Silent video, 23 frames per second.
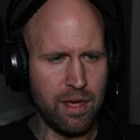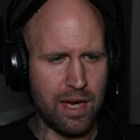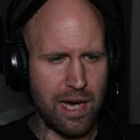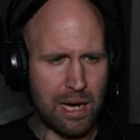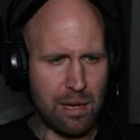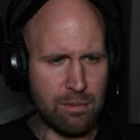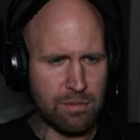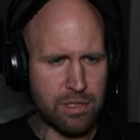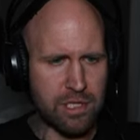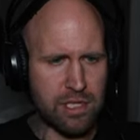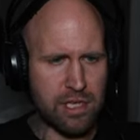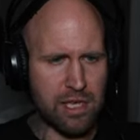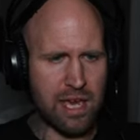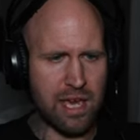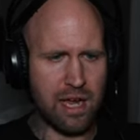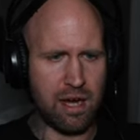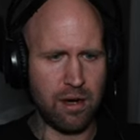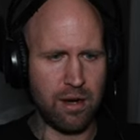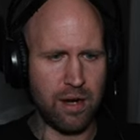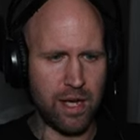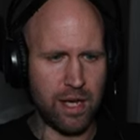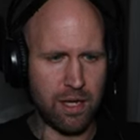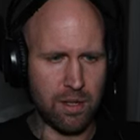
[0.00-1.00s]
I'm
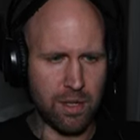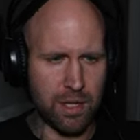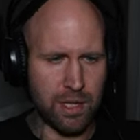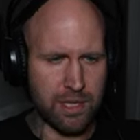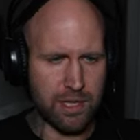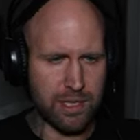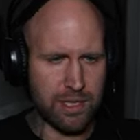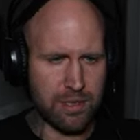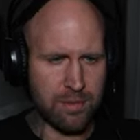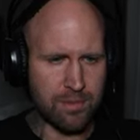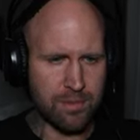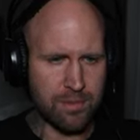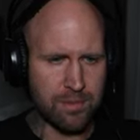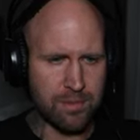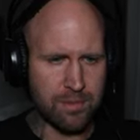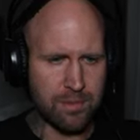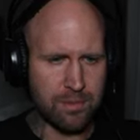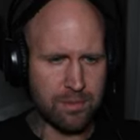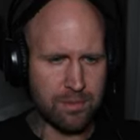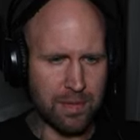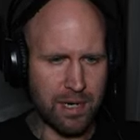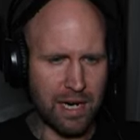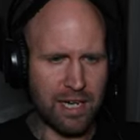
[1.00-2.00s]
scared, Alex.
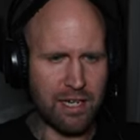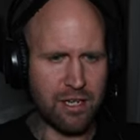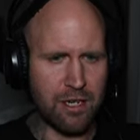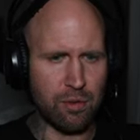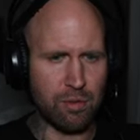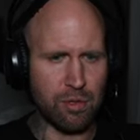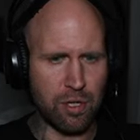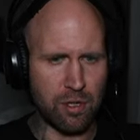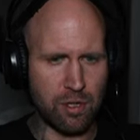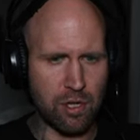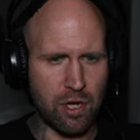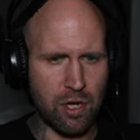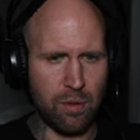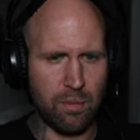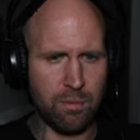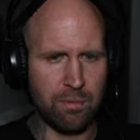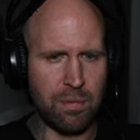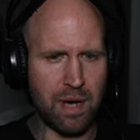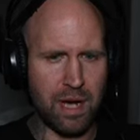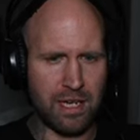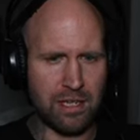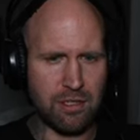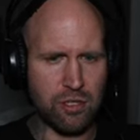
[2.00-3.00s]
I know you'll
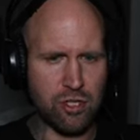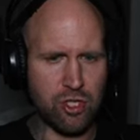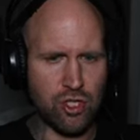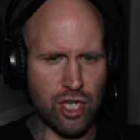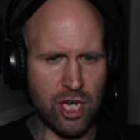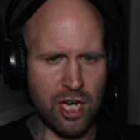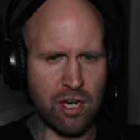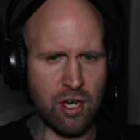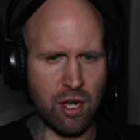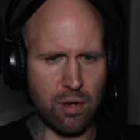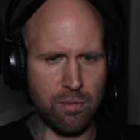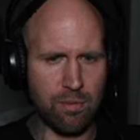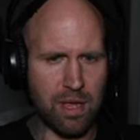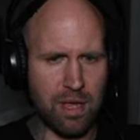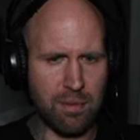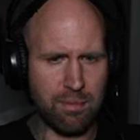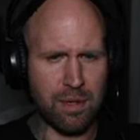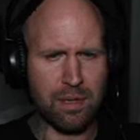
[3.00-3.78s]
come back to check on me,